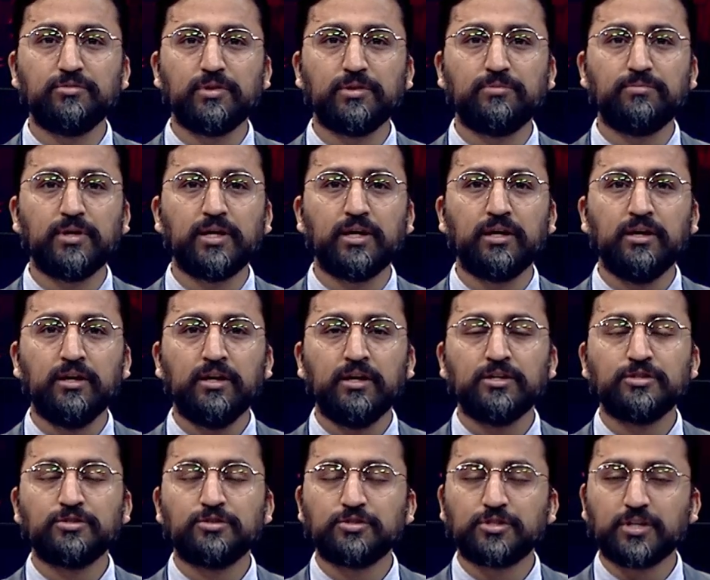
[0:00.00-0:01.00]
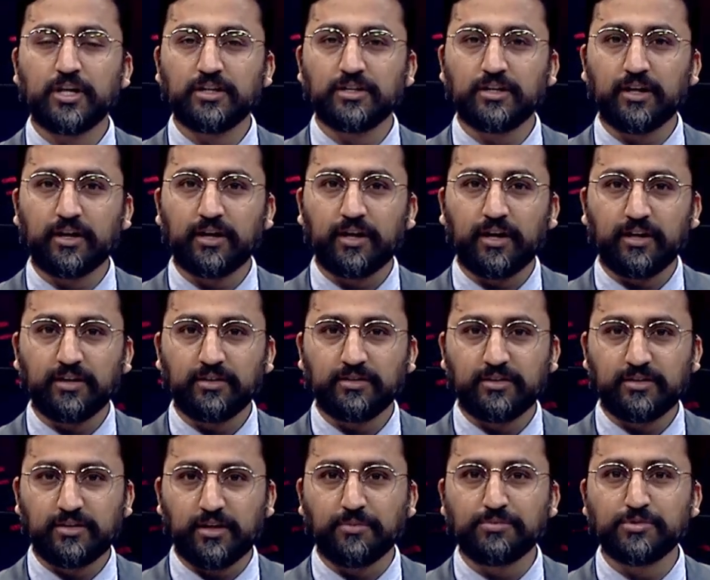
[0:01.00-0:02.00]
with me, Shushan Dhakal.
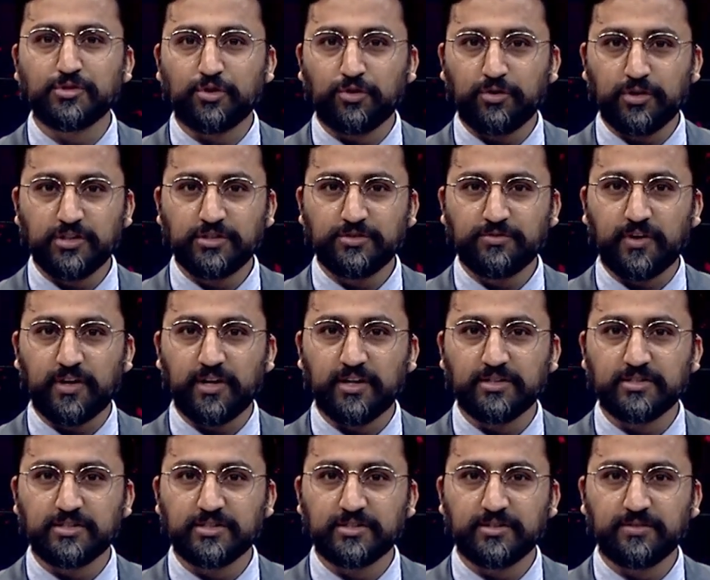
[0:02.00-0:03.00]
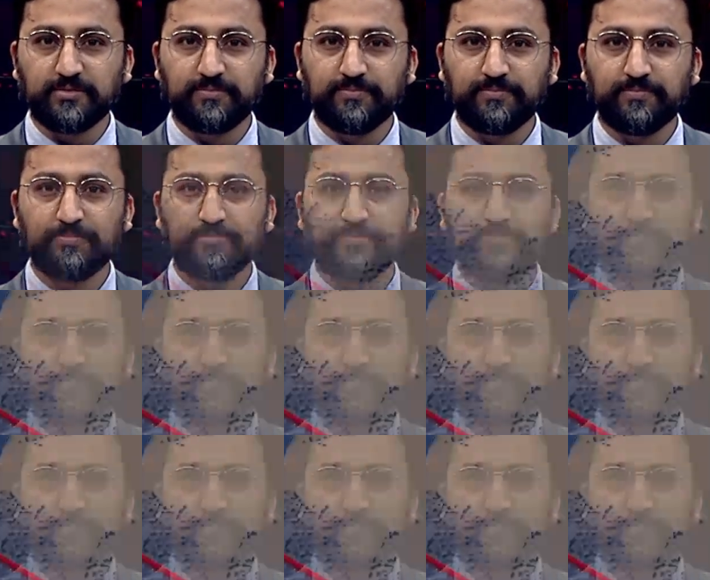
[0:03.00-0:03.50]
The top stories first. The